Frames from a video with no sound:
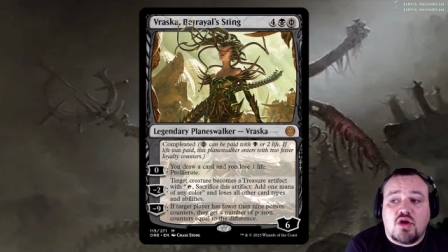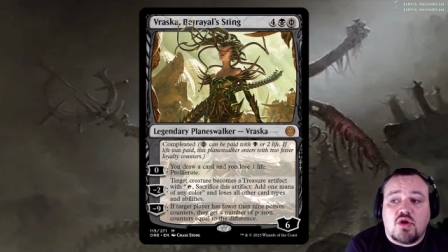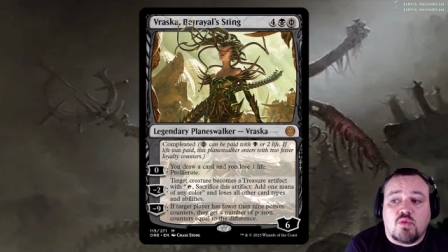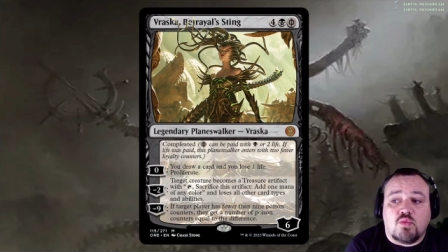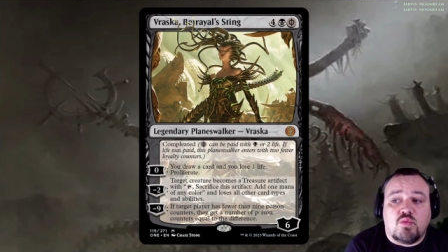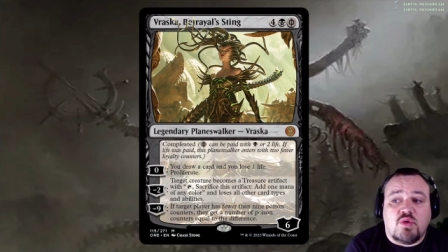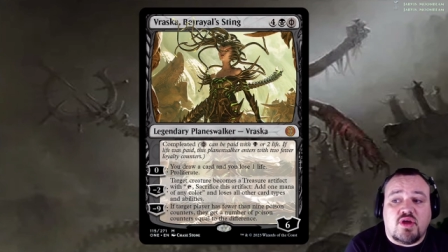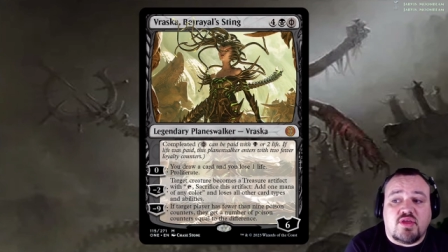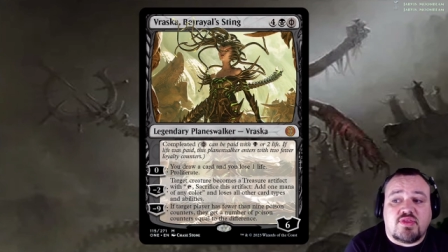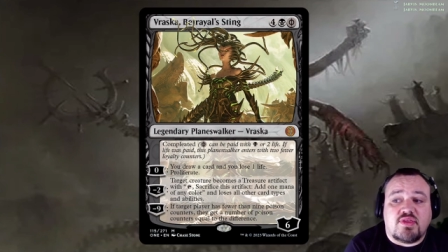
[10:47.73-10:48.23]

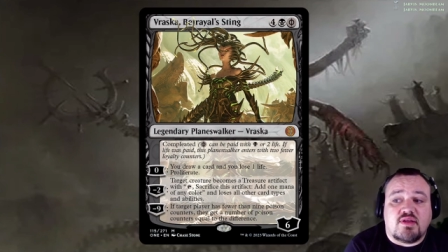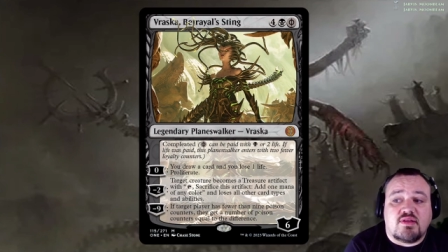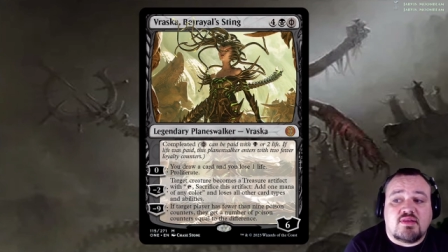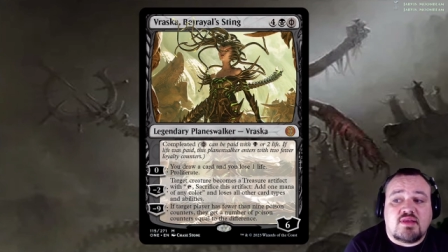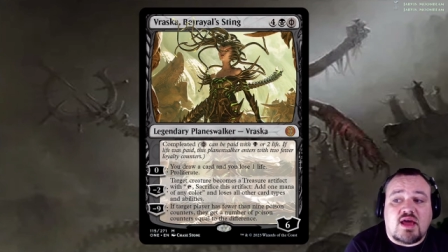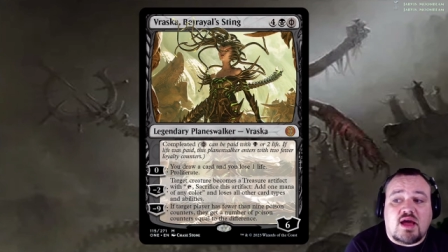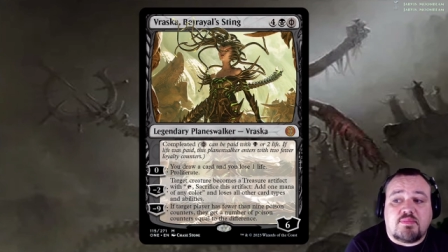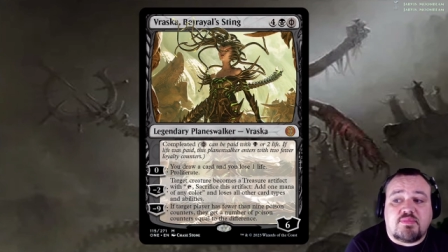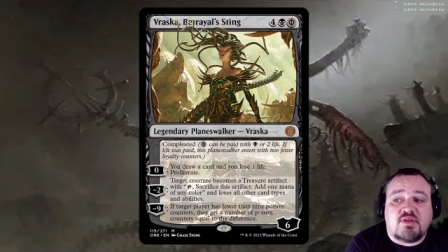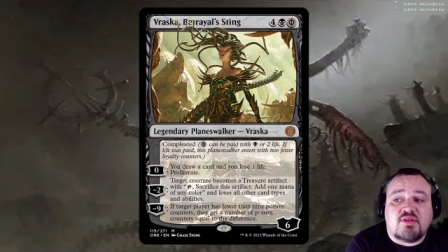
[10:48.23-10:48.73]
With
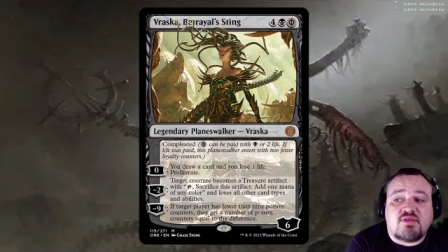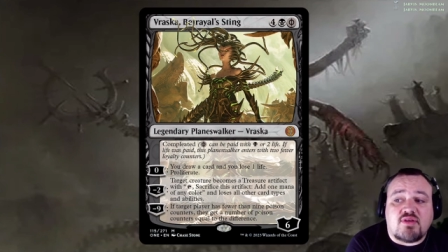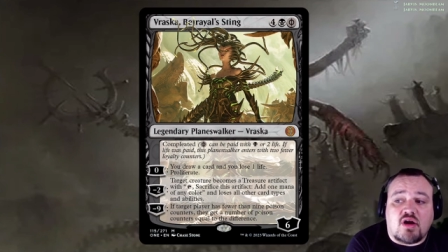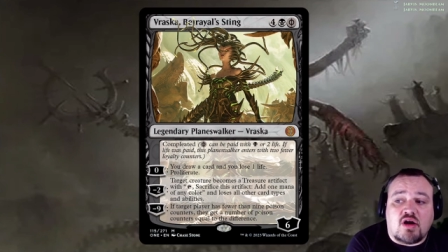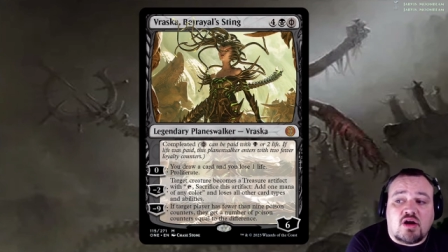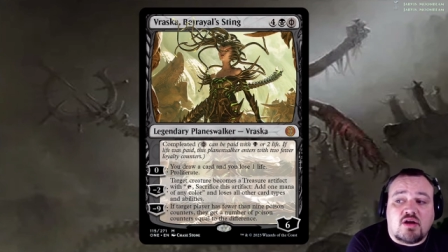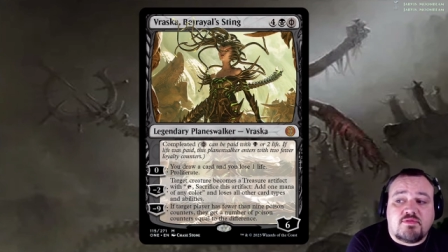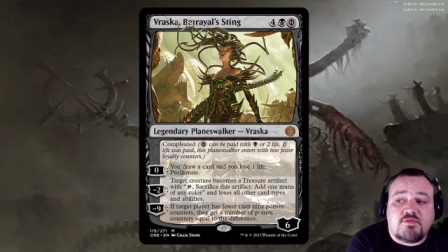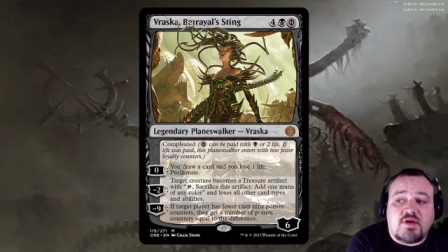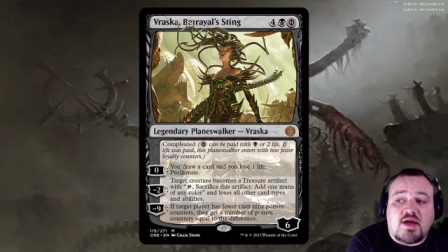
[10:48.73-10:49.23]
tap this
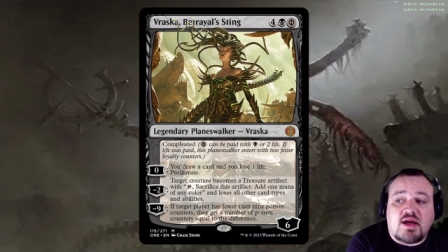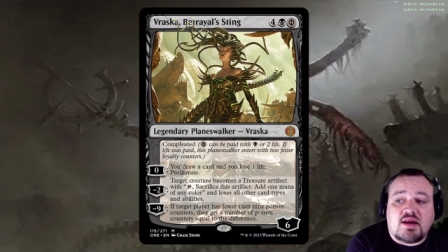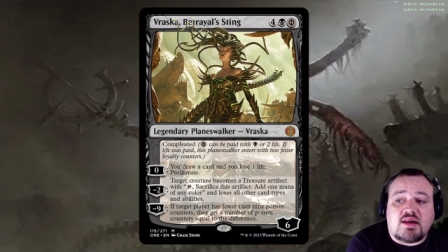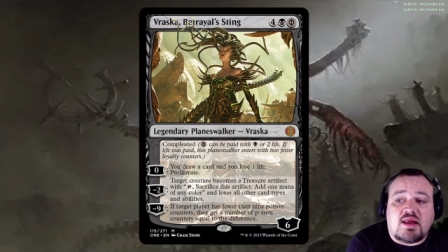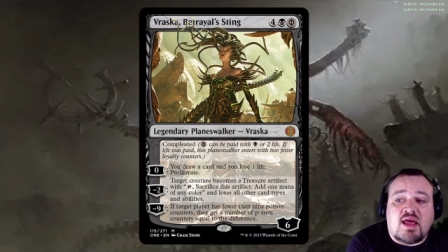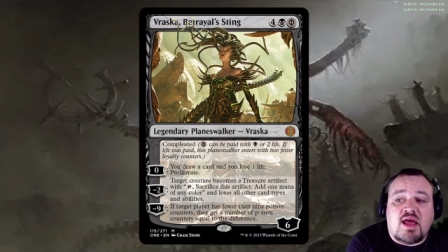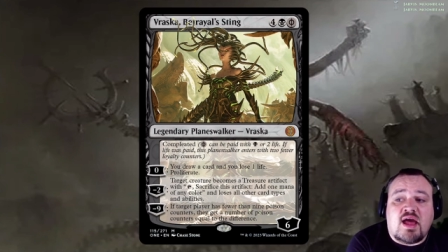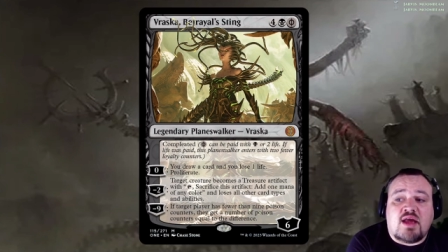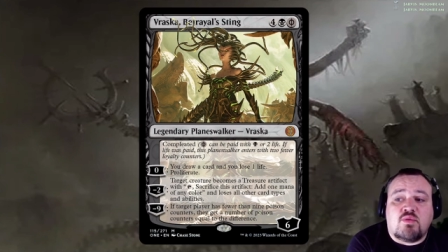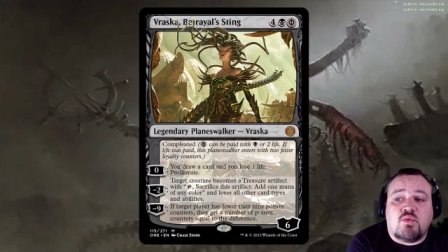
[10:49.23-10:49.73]
artifact,
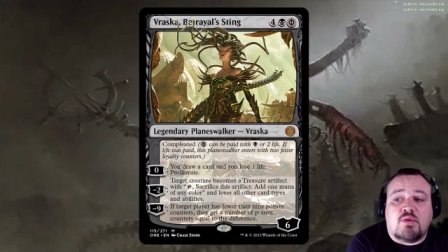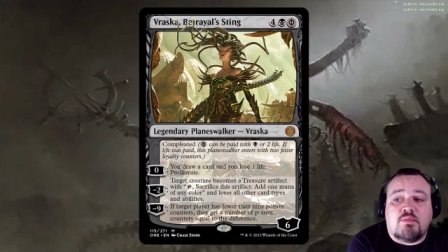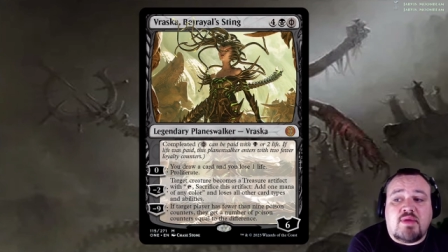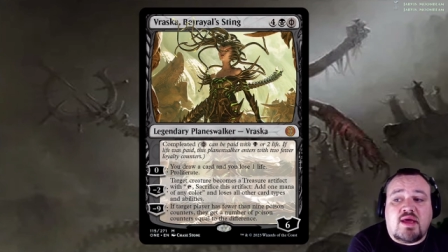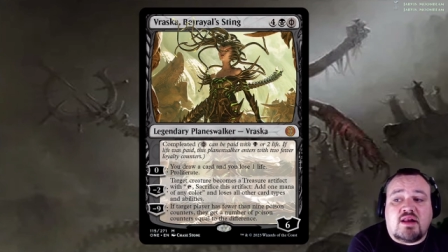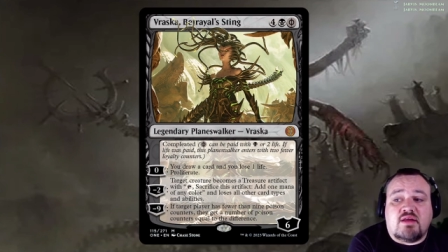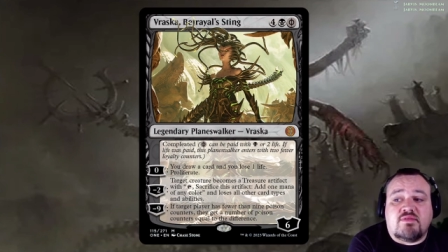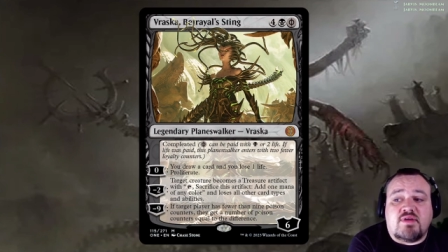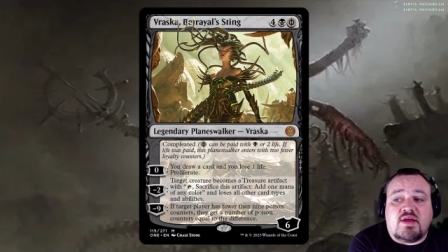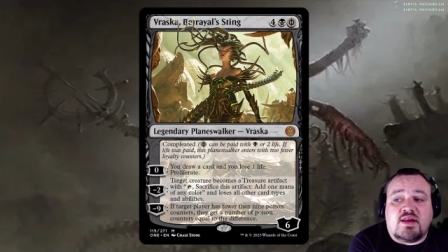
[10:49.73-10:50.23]
add 1
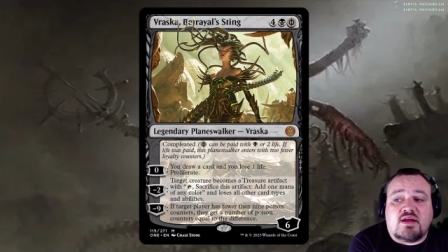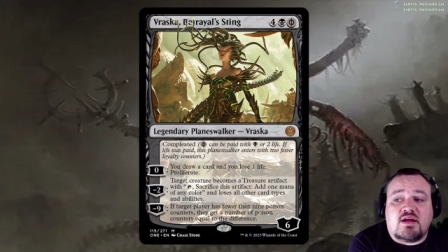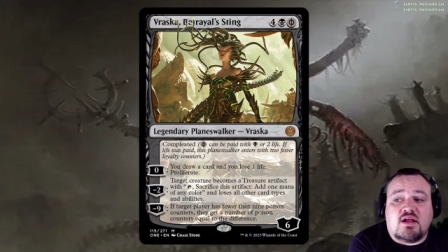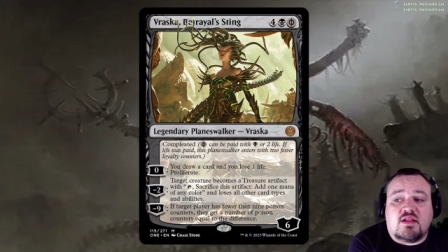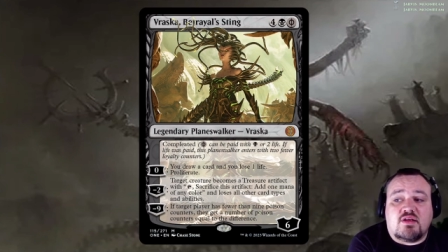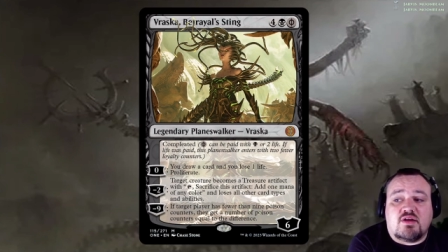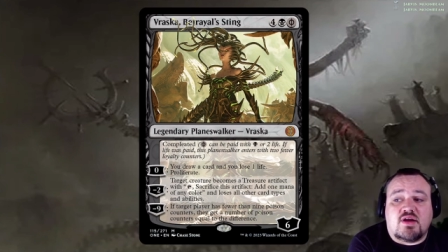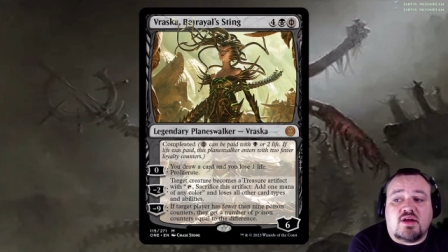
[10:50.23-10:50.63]
mana of any color,